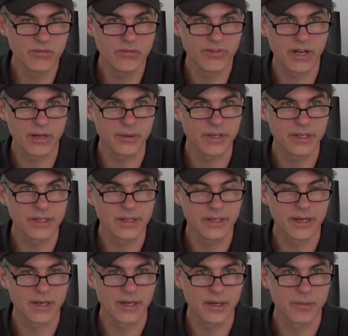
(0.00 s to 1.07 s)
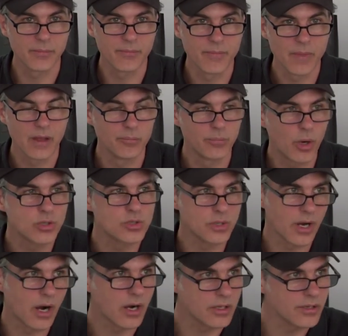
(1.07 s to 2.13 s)
very,
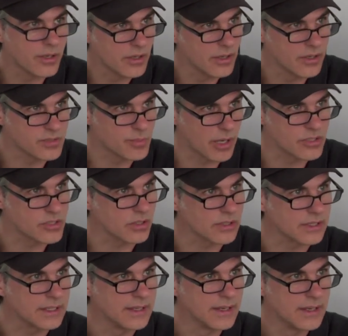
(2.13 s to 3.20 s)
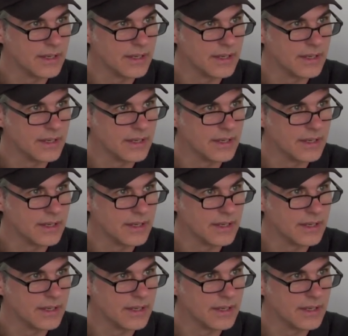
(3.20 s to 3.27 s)
Baudrillard especially,